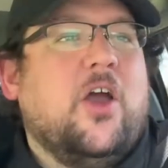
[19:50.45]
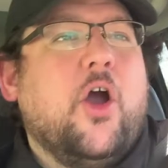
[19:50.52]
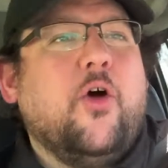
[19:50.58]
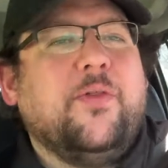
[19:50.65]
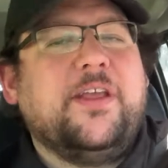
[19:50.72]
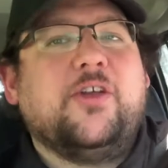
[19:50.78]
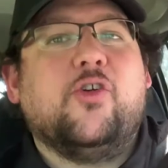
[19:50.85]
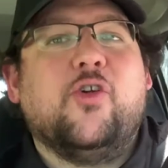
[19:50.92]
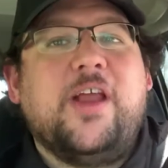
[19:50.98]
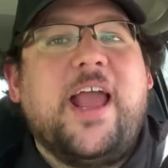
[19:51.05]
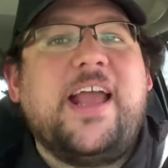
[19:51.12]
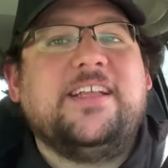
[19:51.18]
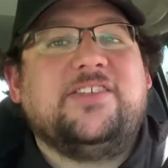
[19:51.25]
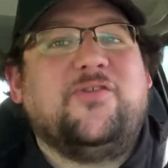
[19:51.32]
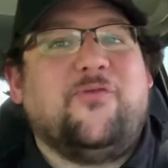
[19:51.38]
only
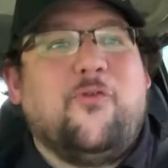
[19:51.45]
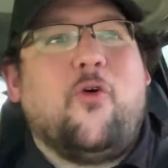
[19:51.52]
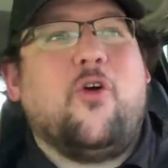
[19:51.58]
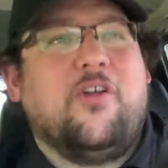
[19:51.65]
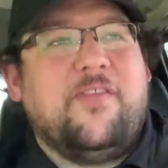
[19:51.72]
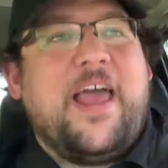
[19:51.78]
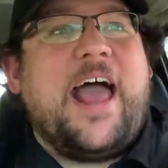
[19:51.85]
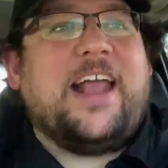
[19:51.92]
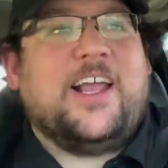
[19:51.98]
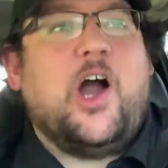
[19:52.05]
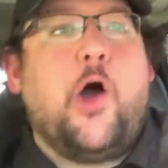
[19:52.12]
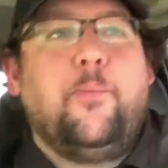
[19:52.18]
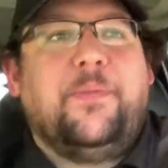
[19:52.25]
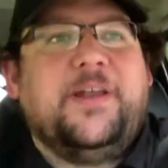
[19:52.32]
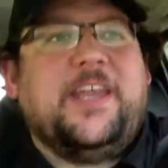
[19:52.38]
creates for that
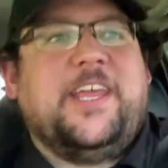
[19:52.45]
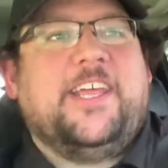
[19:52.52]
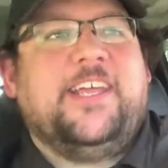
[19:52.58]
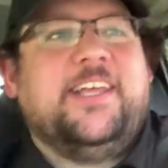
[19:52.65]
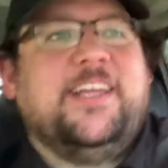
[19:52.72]
company.